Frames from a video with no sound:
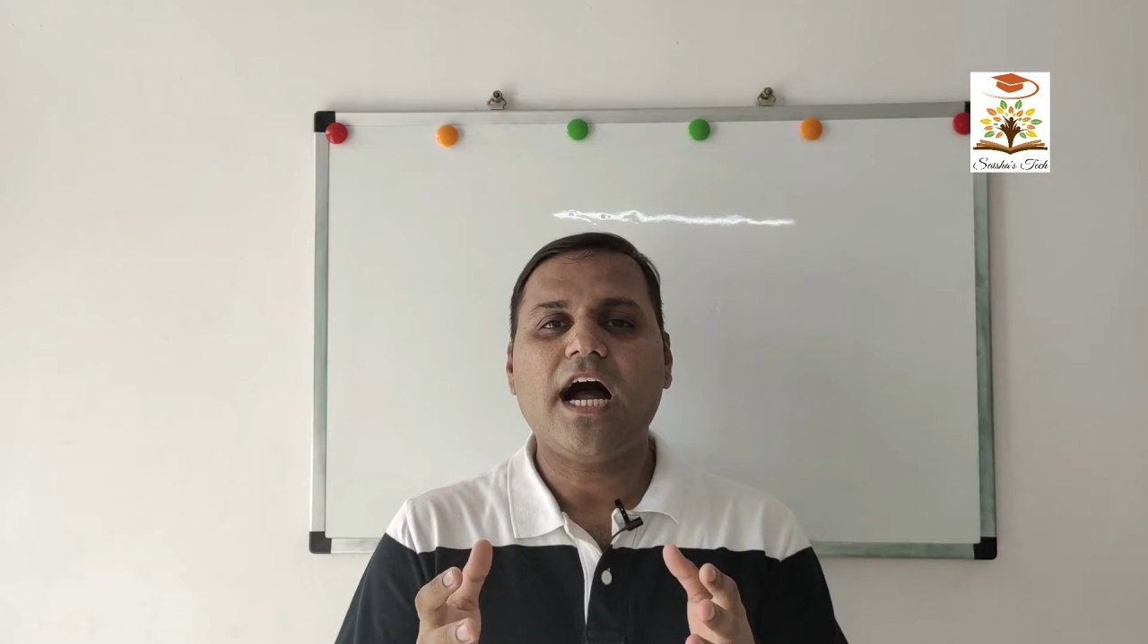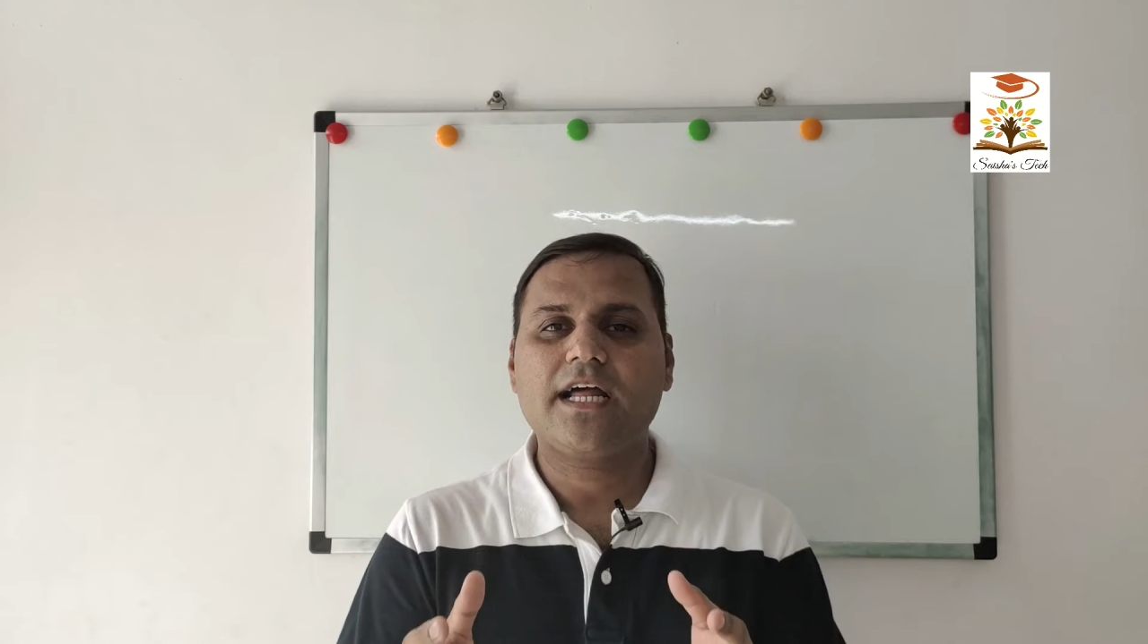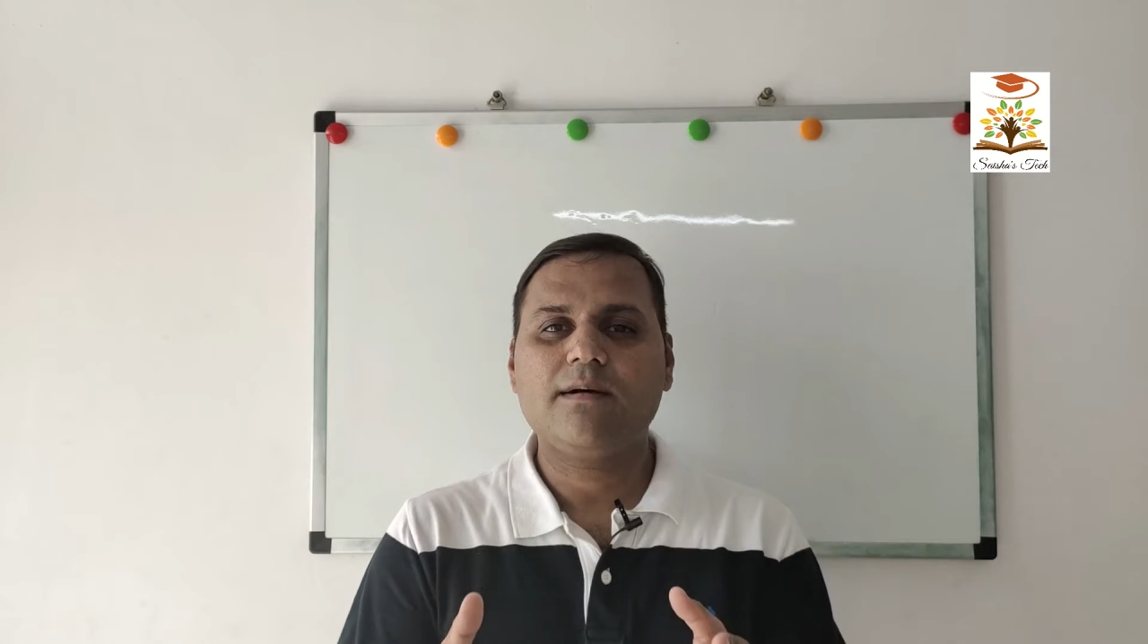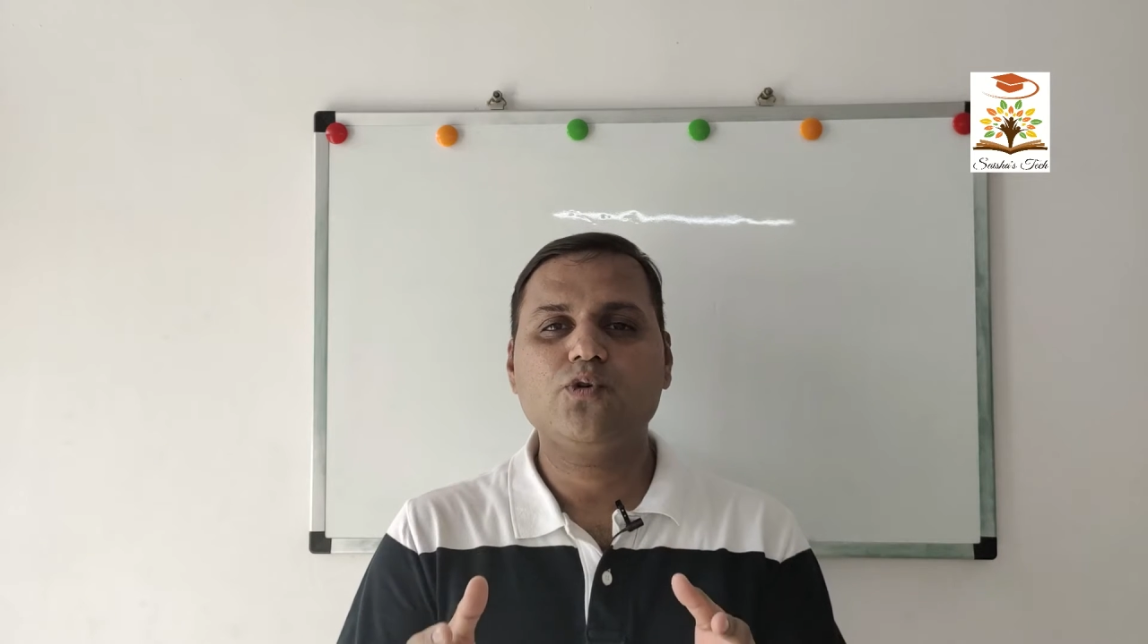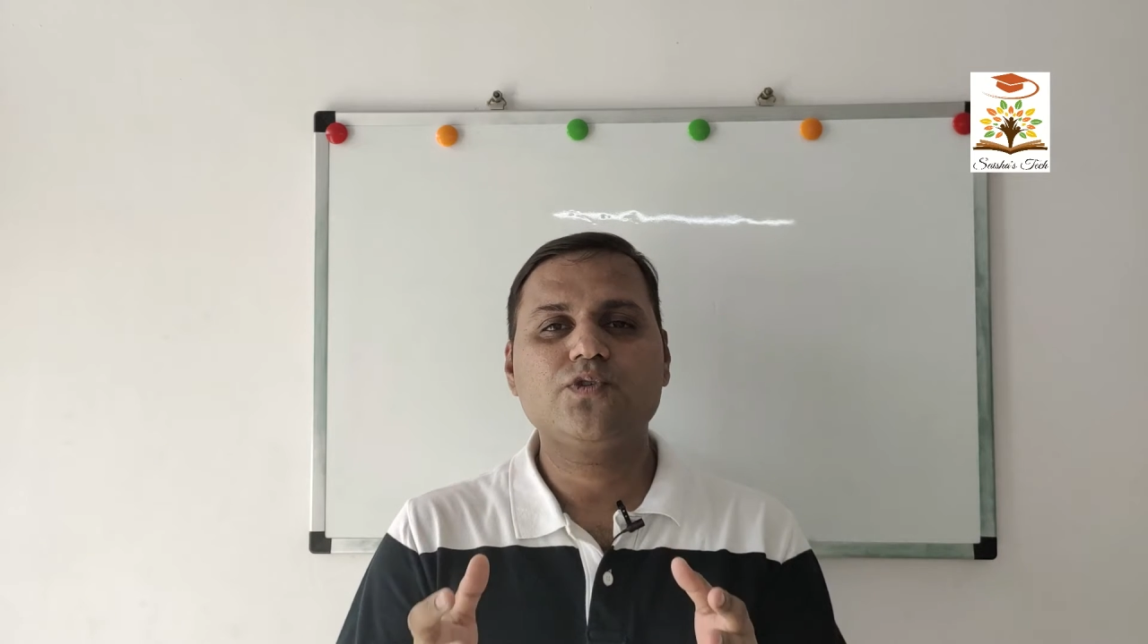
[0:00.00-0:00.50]

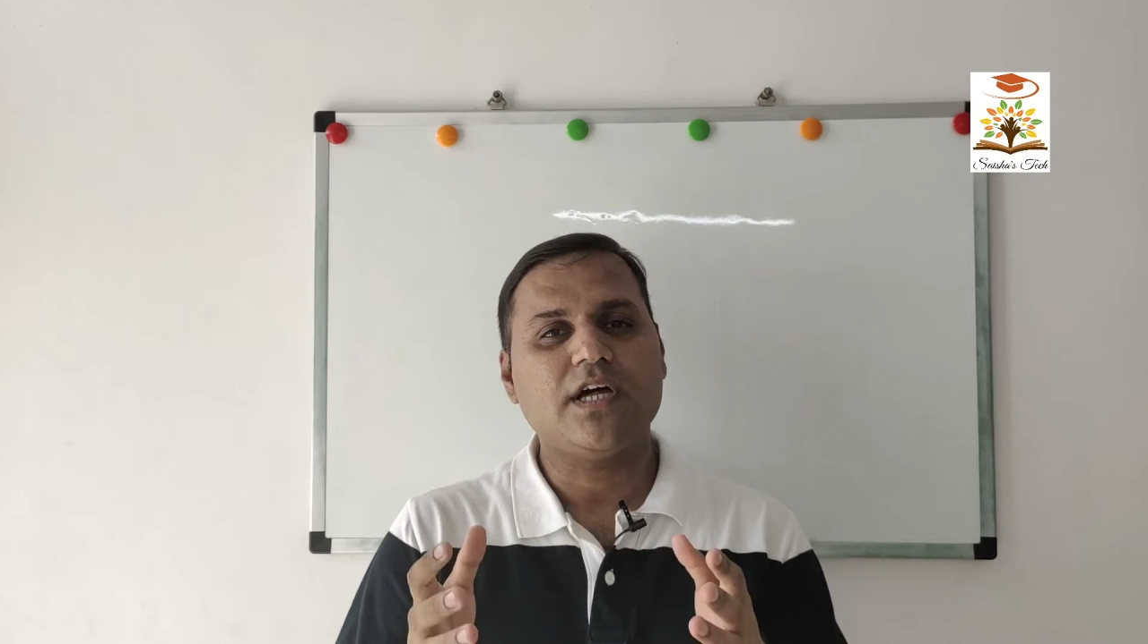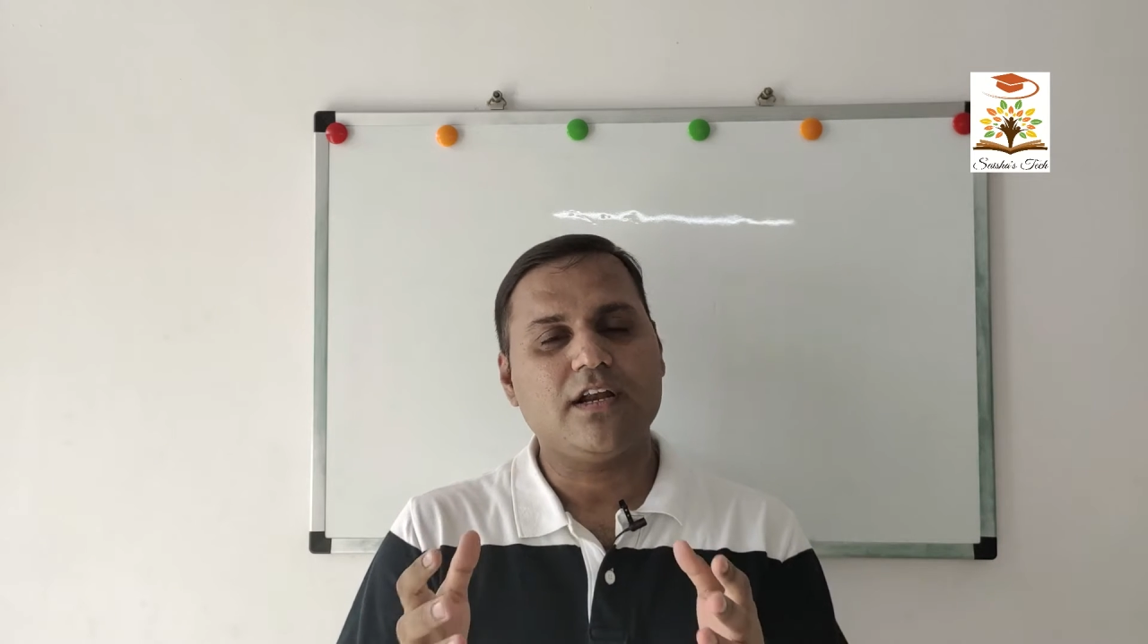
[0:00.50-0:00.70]
AdaBoost